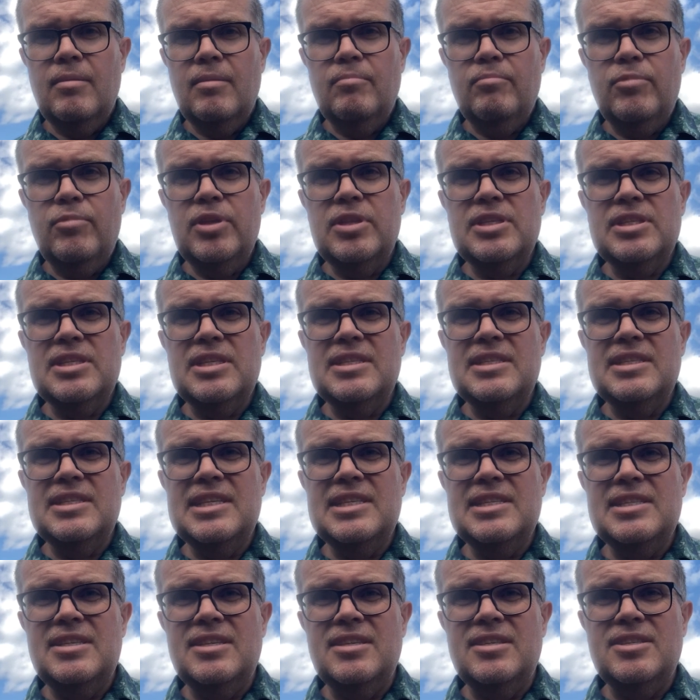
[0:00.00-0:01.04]
Brothers and
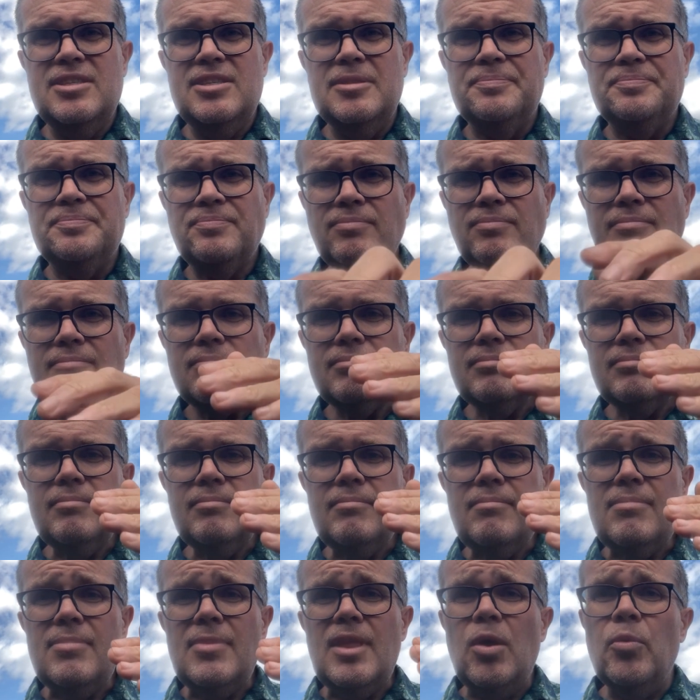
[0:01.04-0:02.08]
sisters,
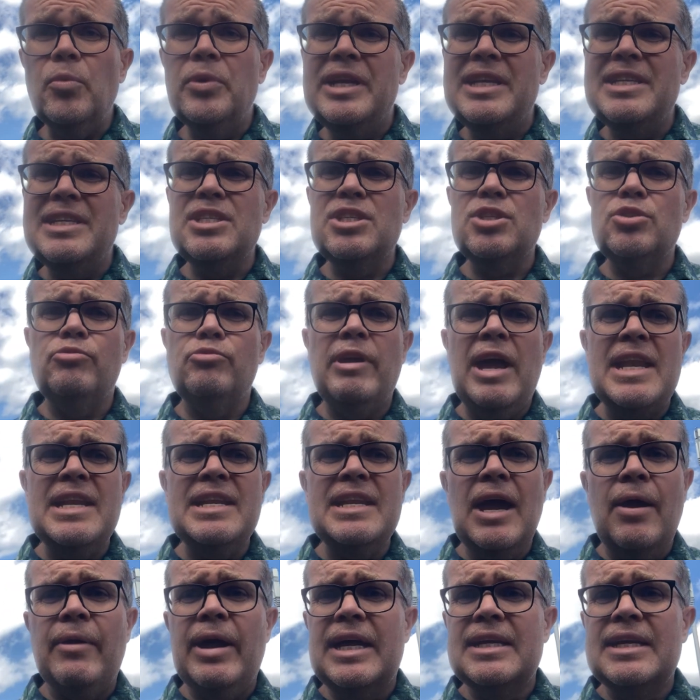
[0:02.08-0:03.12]
we need to surrender
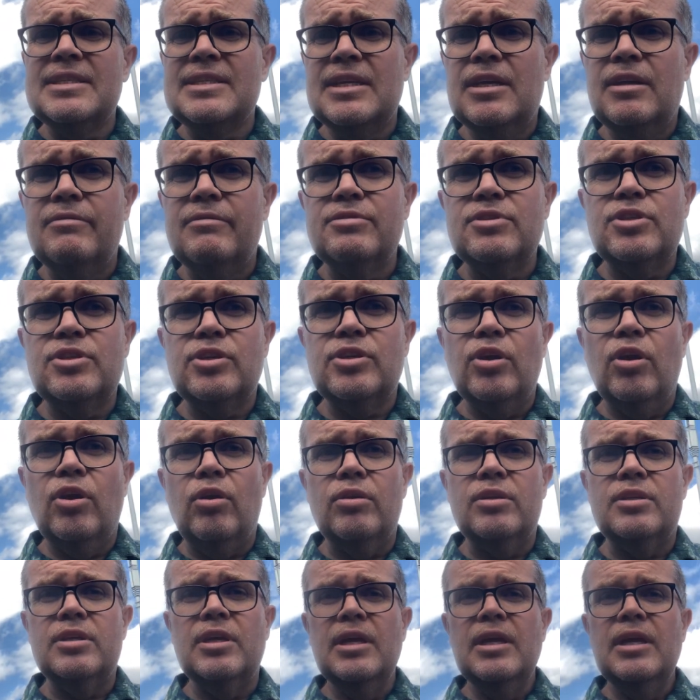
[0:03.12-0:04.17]
ourselves to
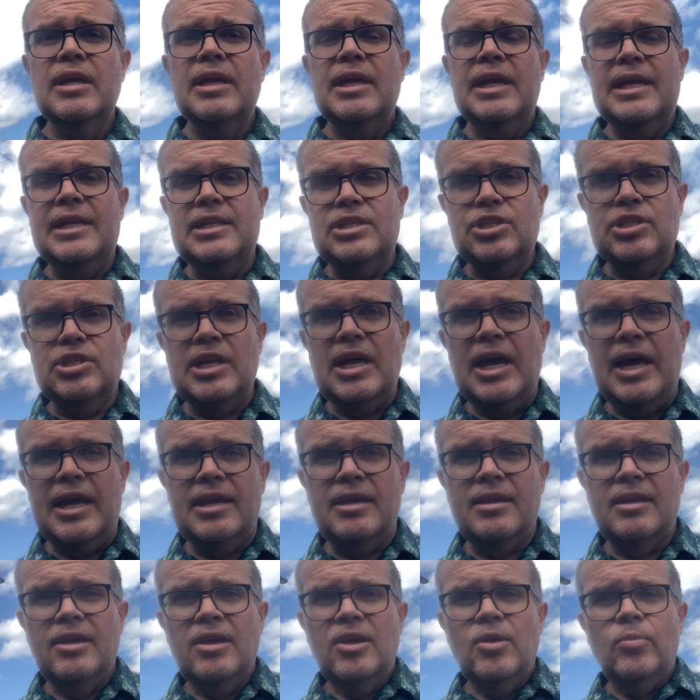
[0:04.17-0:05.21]
God each day.
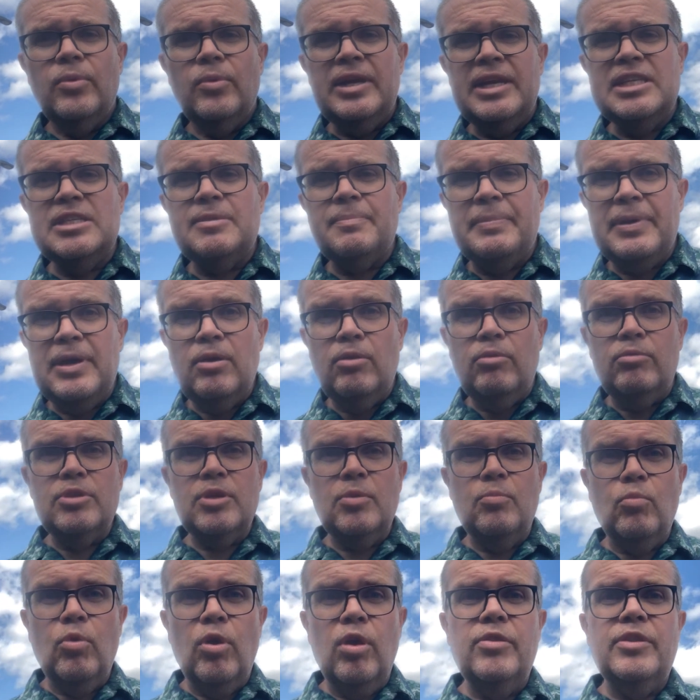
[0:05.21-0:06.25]
We need to build
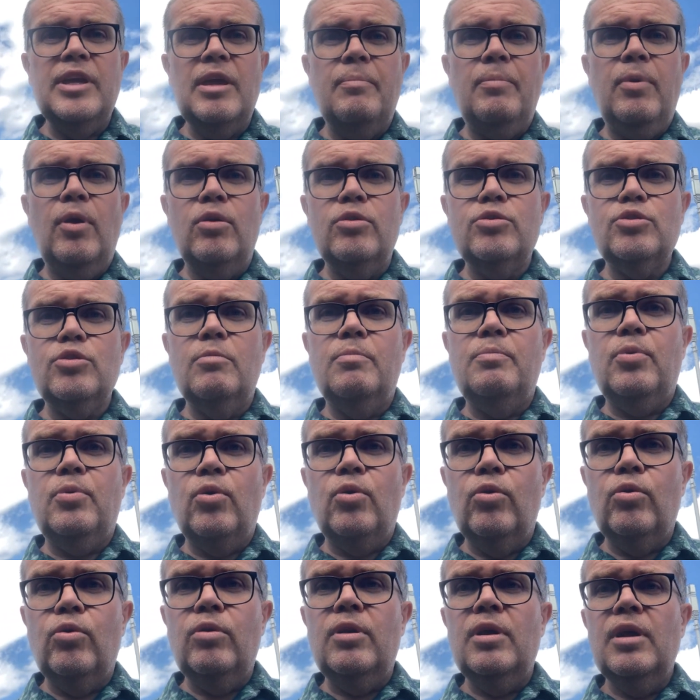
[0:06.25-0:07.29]
on what the Apostle
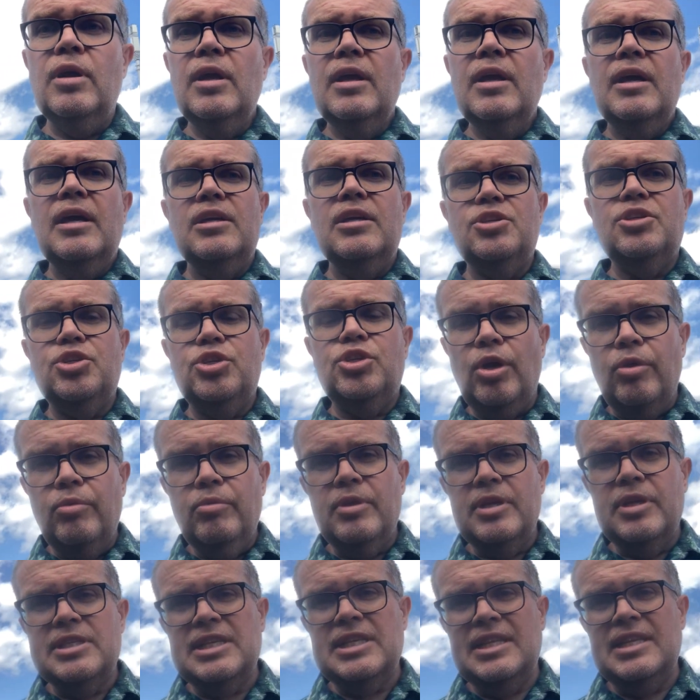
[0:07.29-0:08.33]
Paul has shown
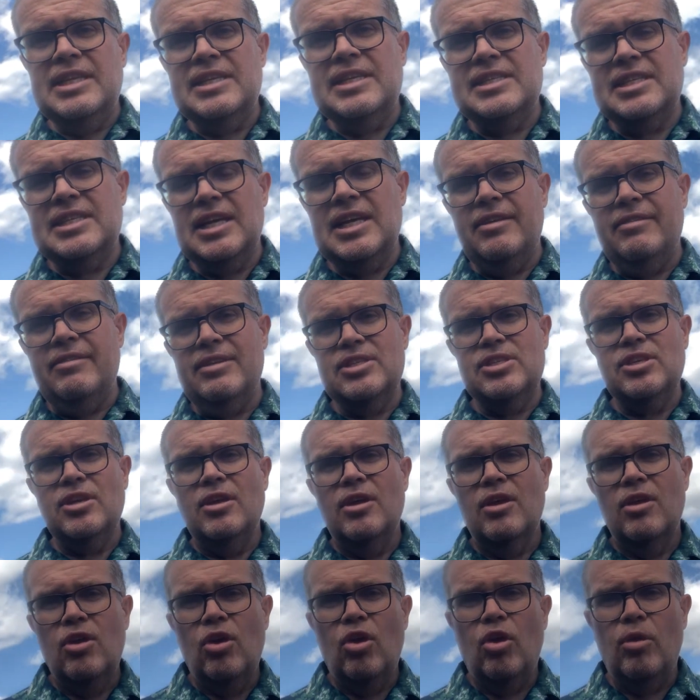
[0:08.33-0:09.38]
us in this series
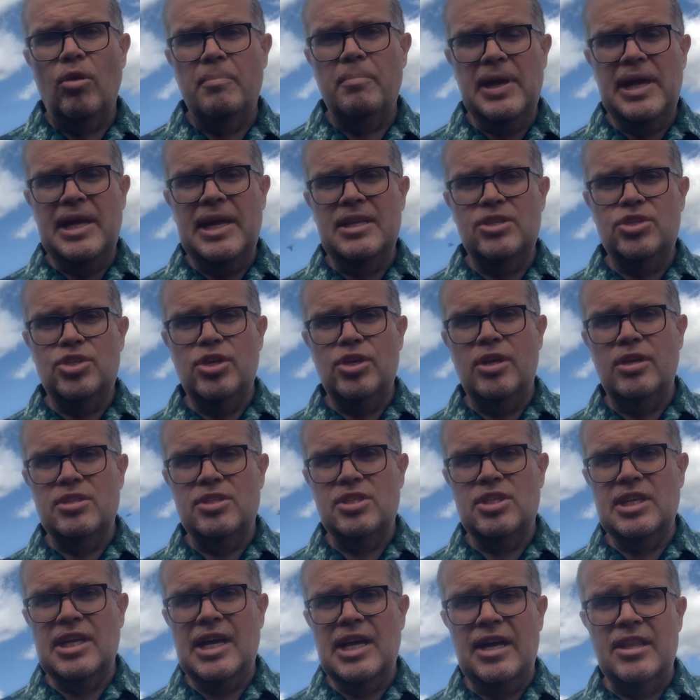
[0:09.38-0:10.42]
on being church
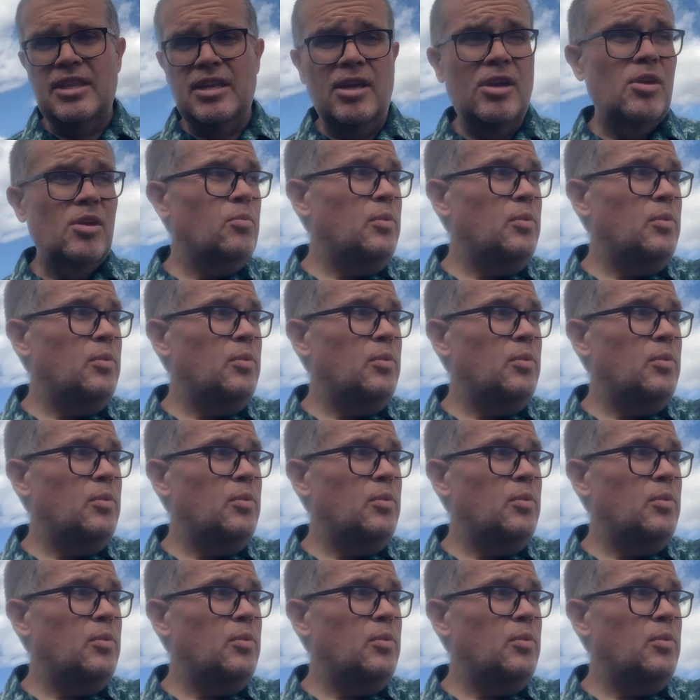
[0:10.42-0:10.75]
together.